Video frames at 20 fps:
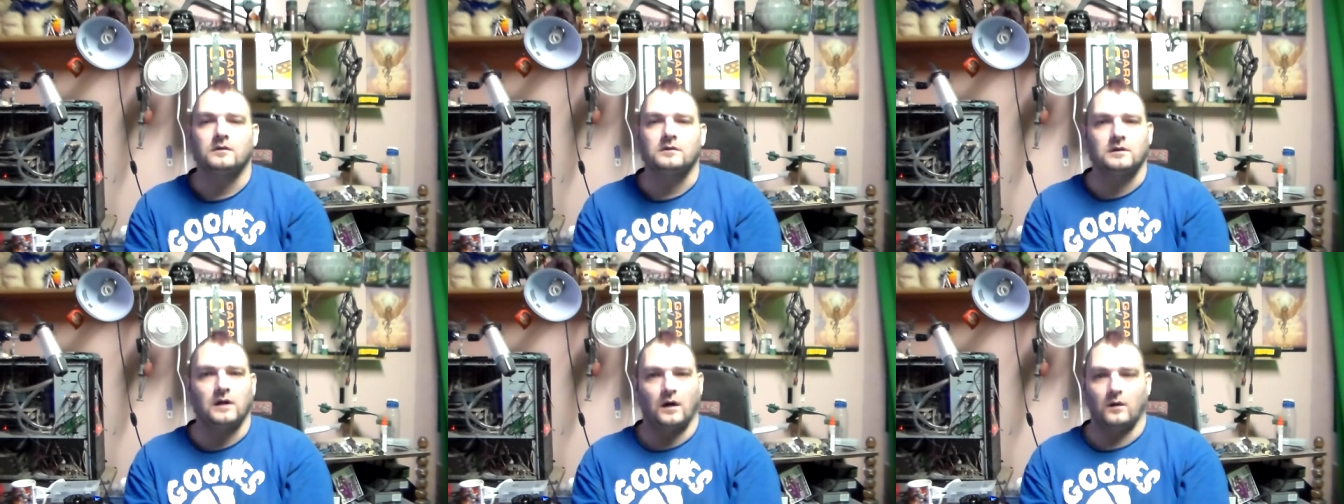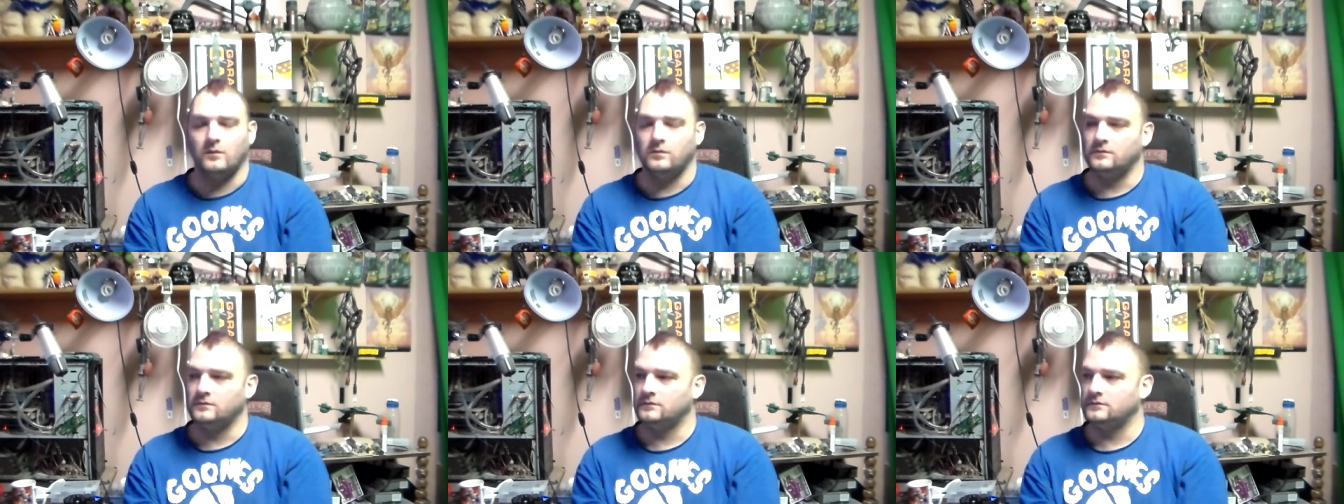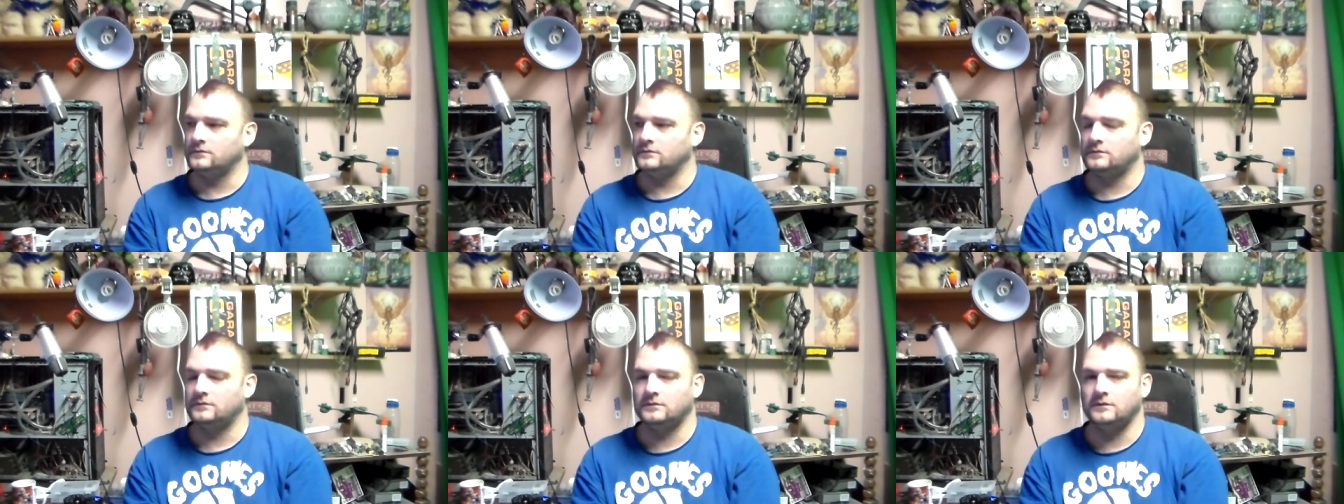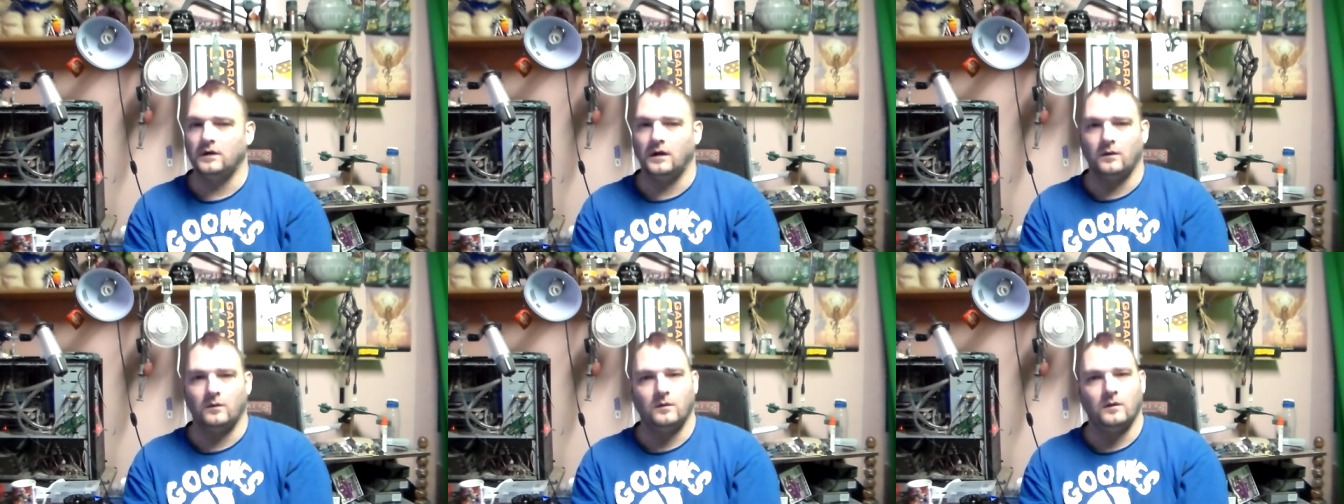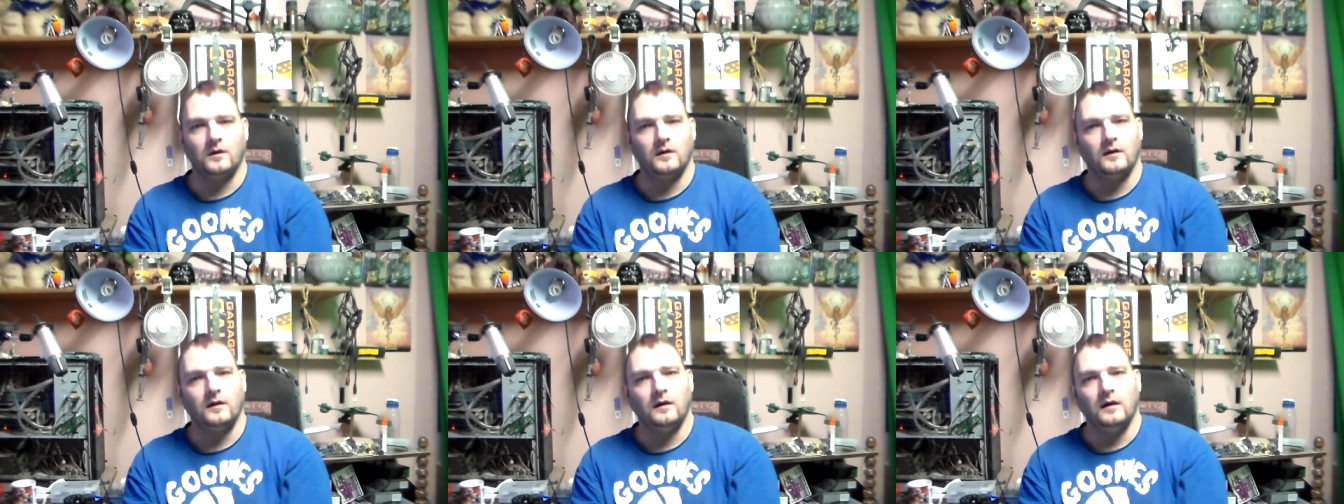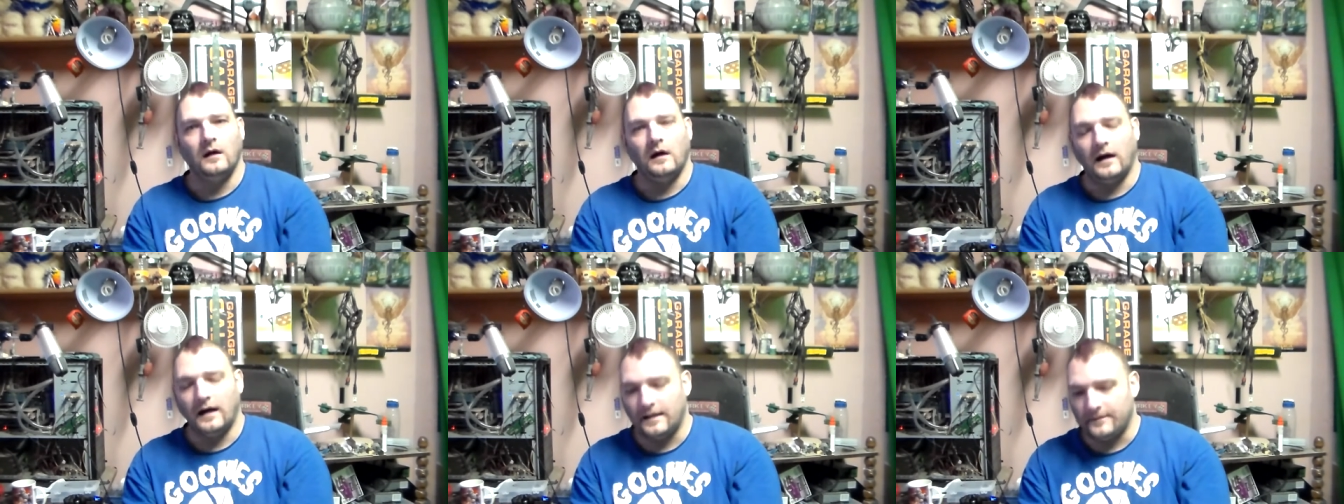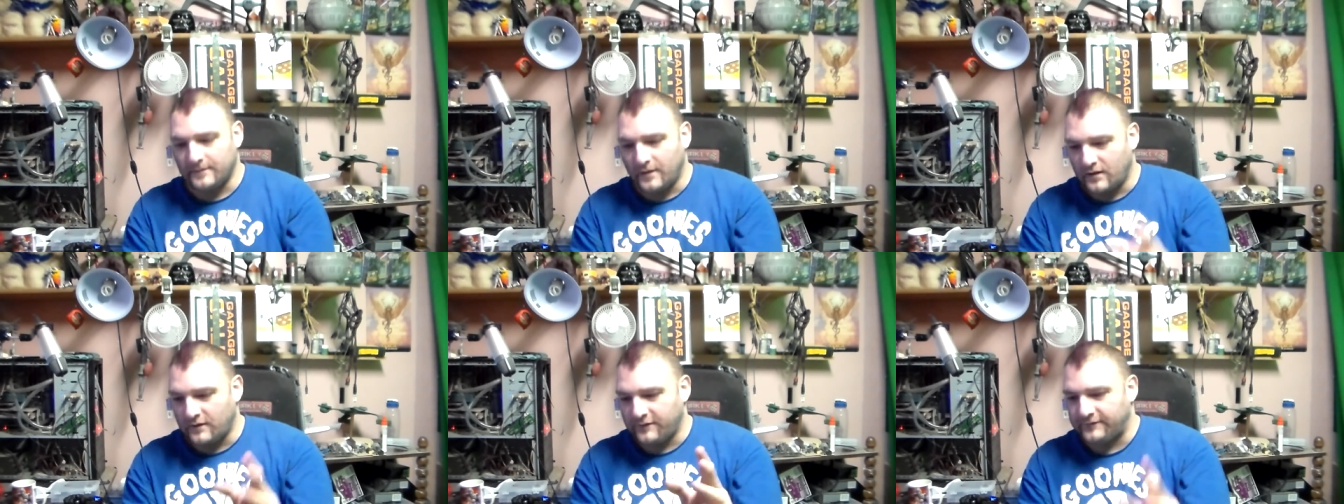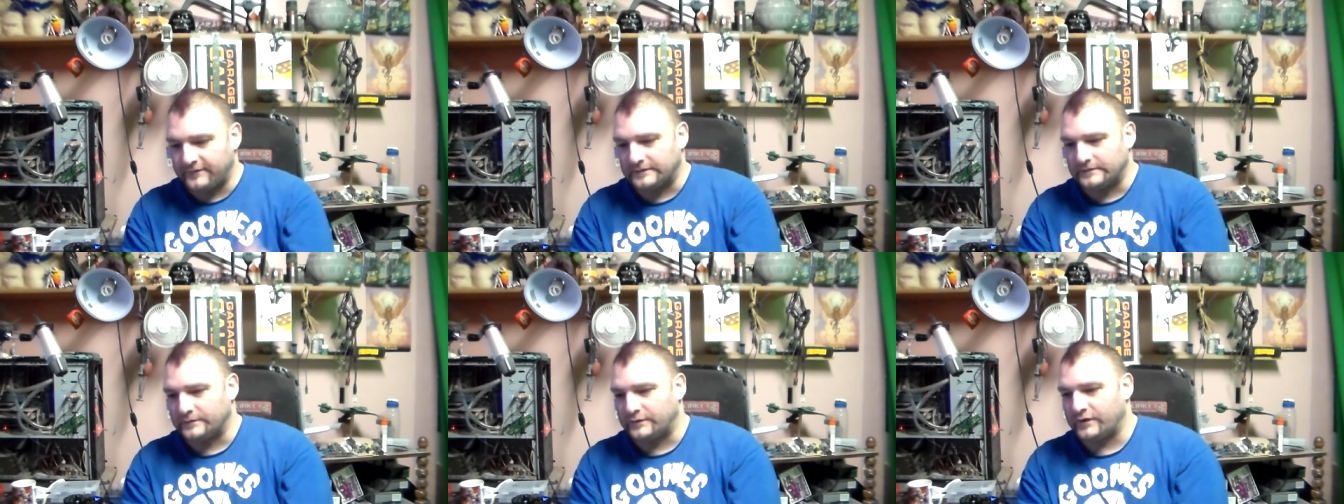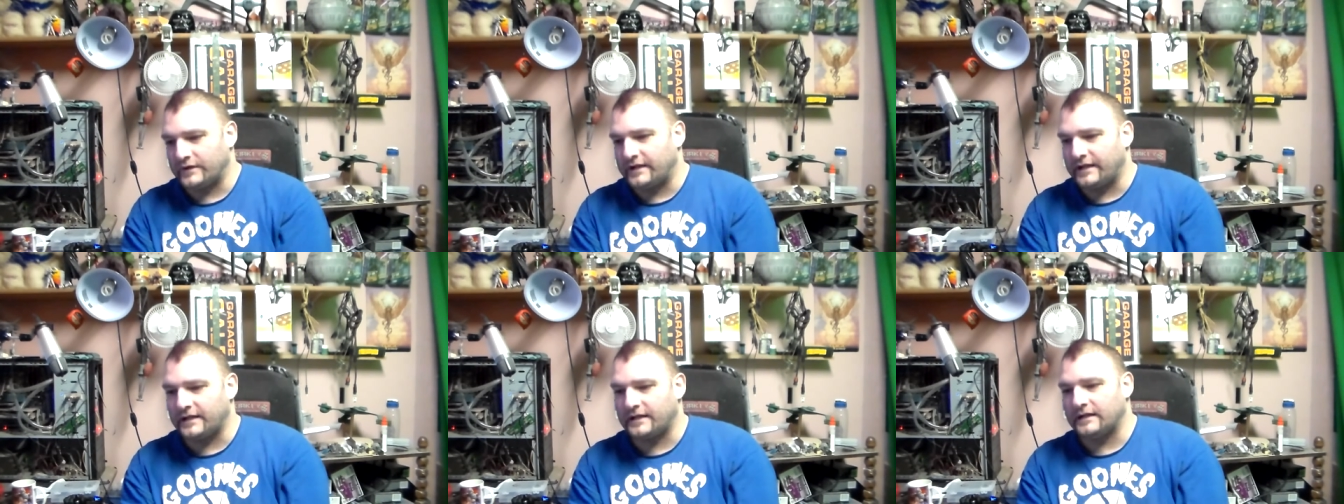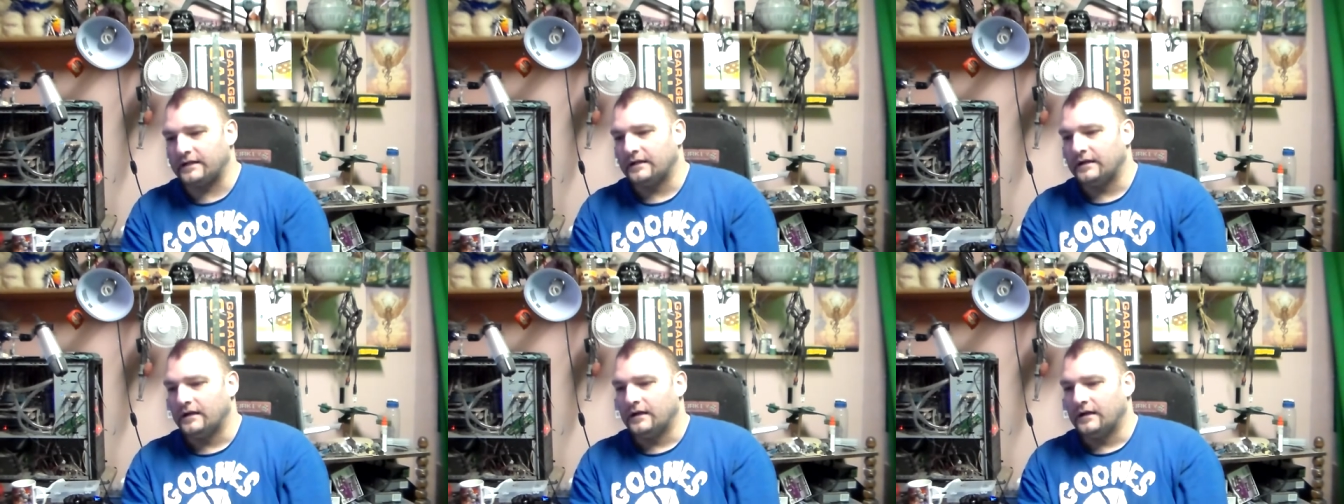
No. No. I am not a film critic.